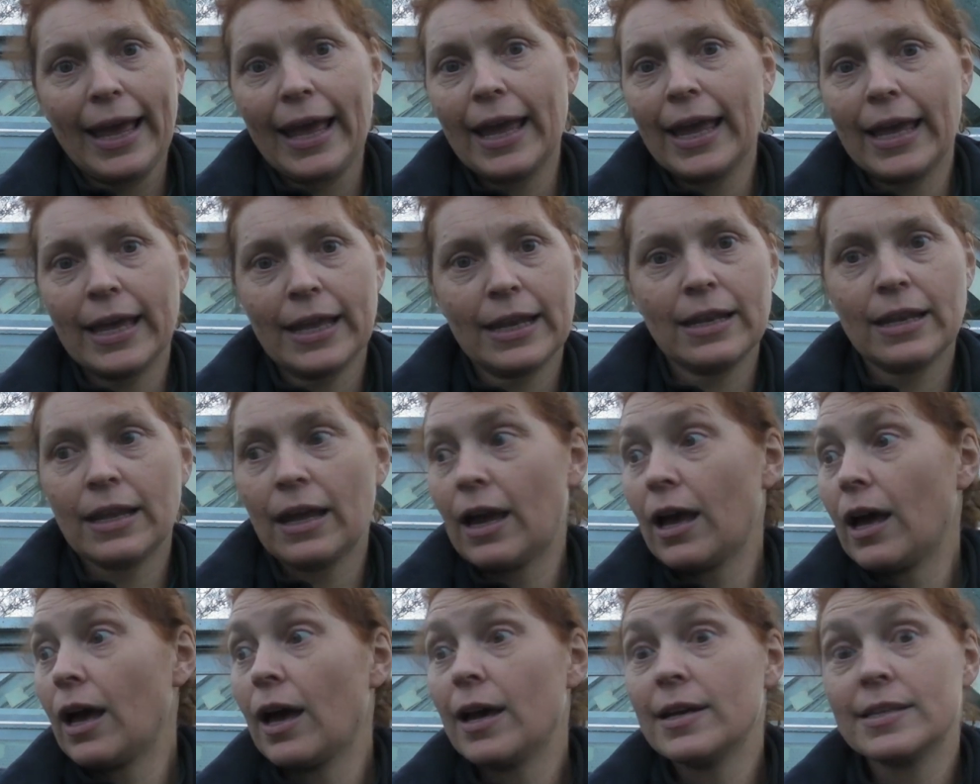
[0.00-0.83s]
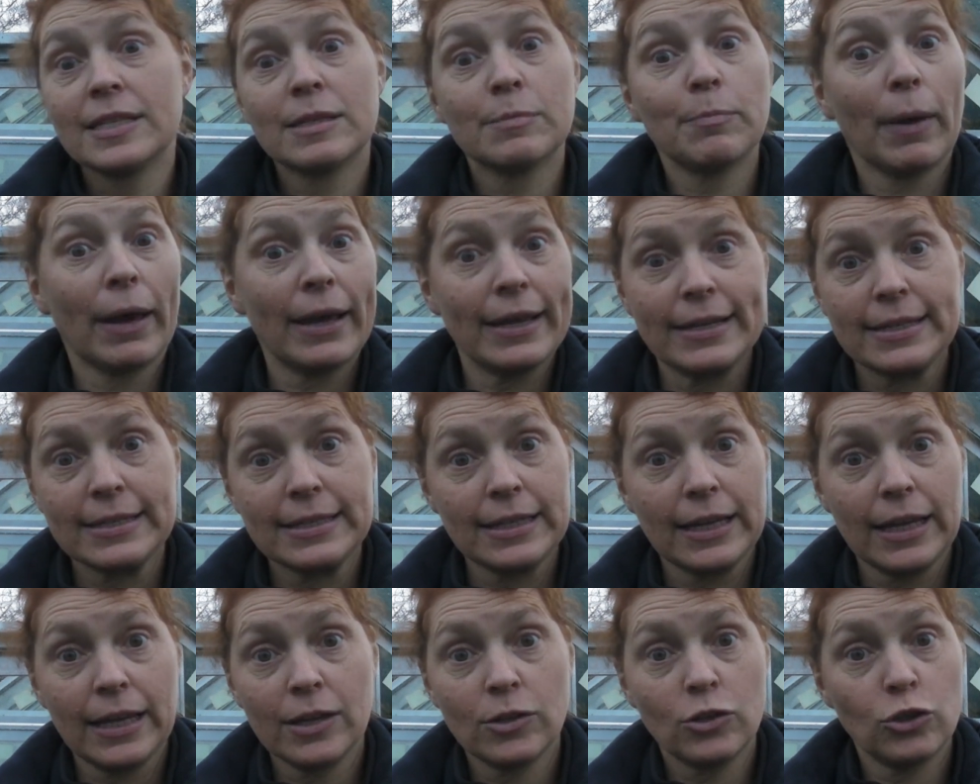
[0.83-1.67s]
in a space
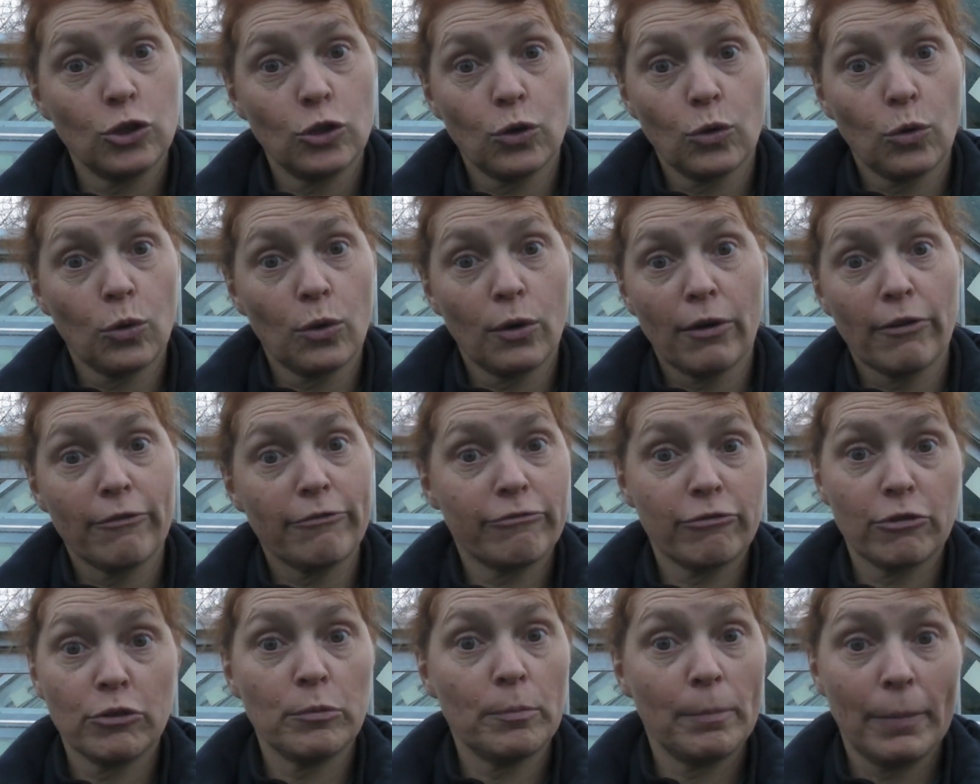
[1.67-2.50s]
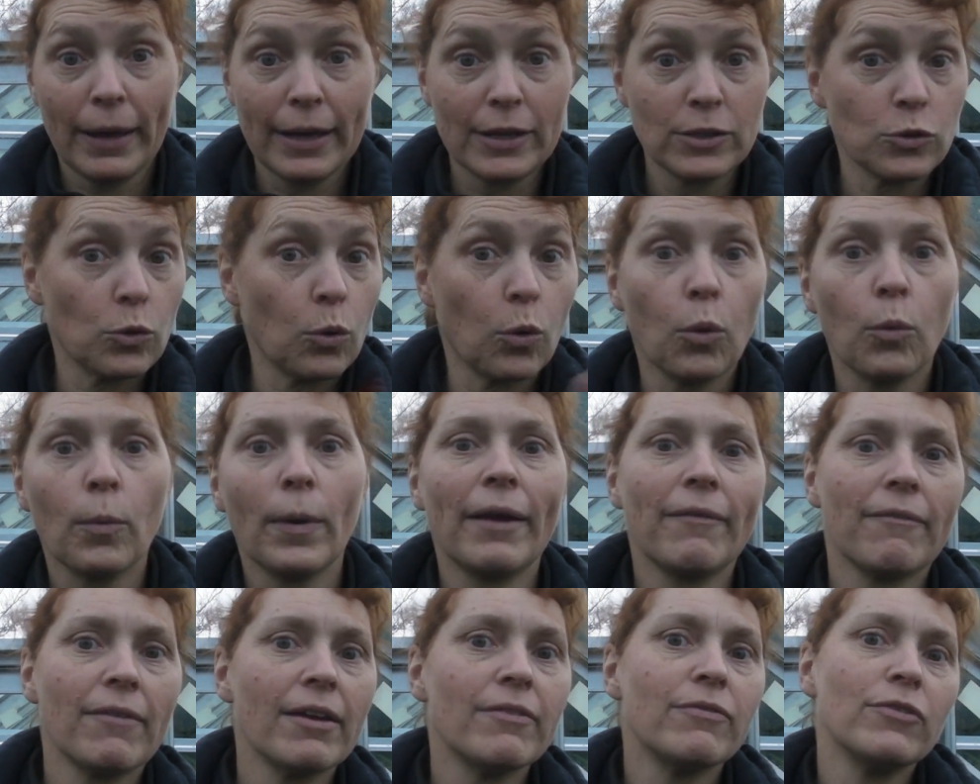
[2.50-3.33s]
in your fruit bed or
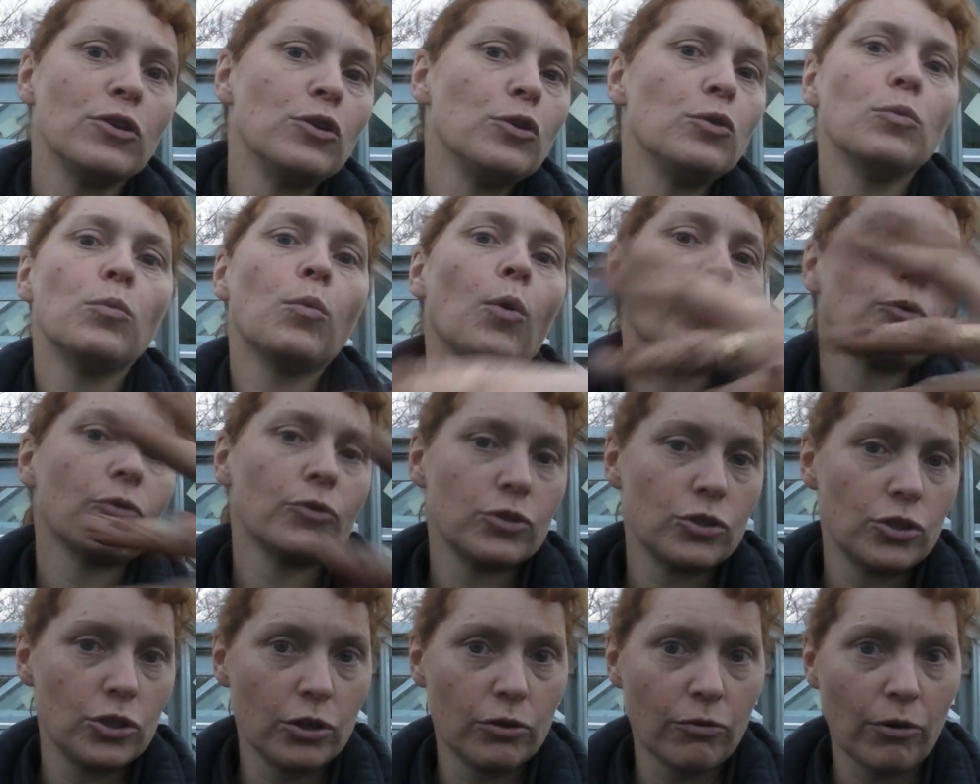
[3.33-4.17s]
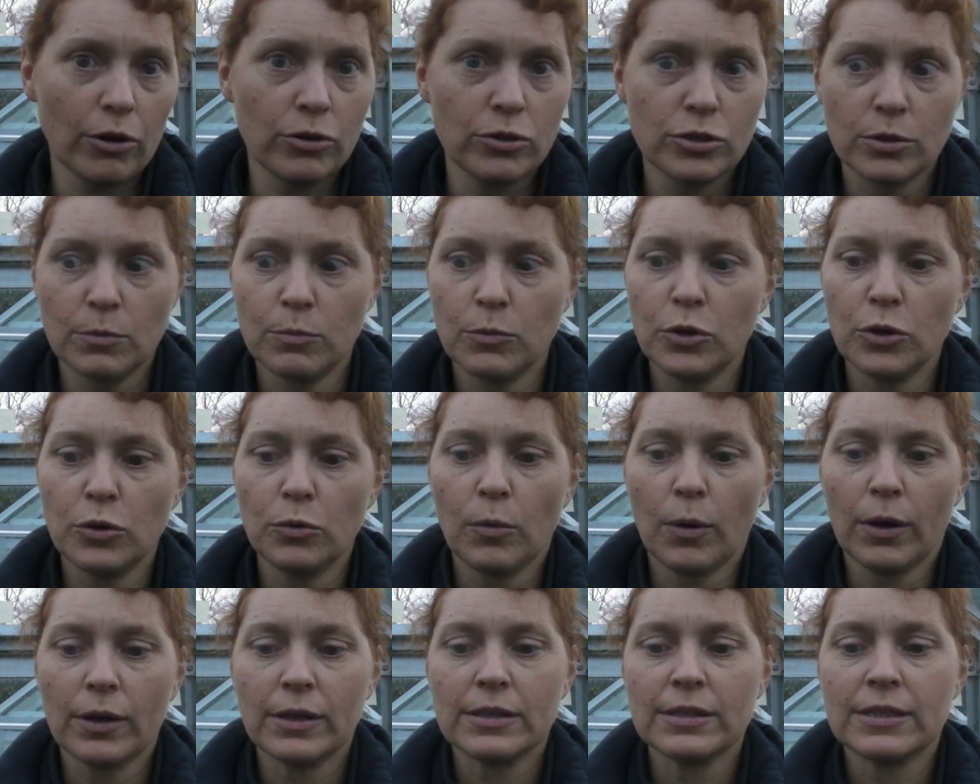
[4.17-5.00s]
wherever you want to grow some new
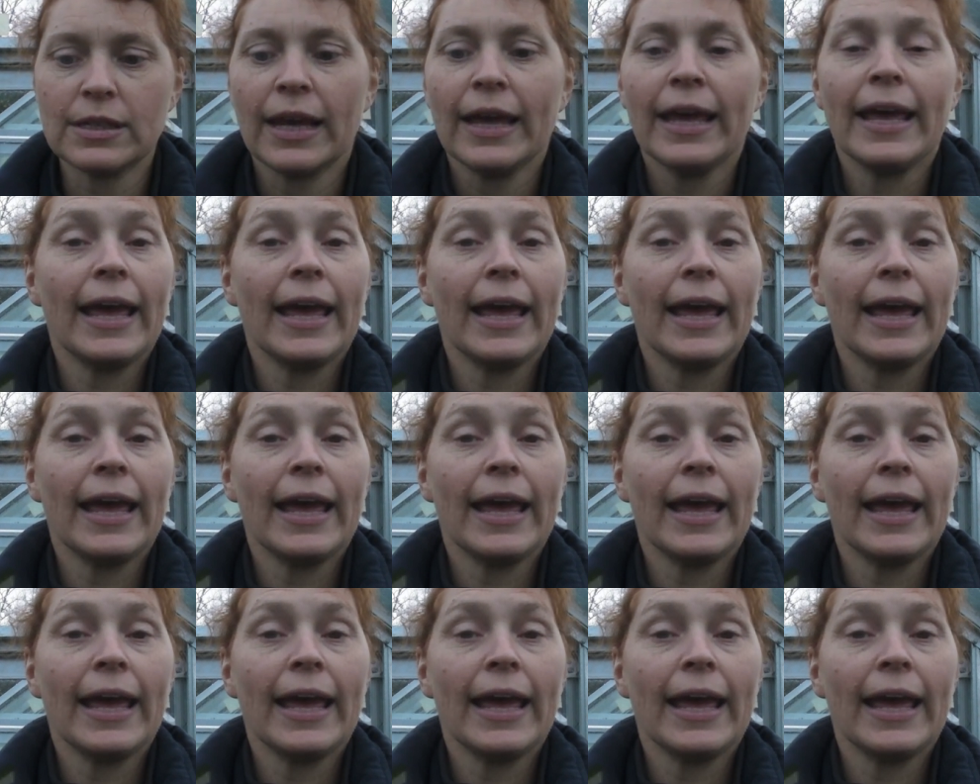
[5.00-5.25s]
ones.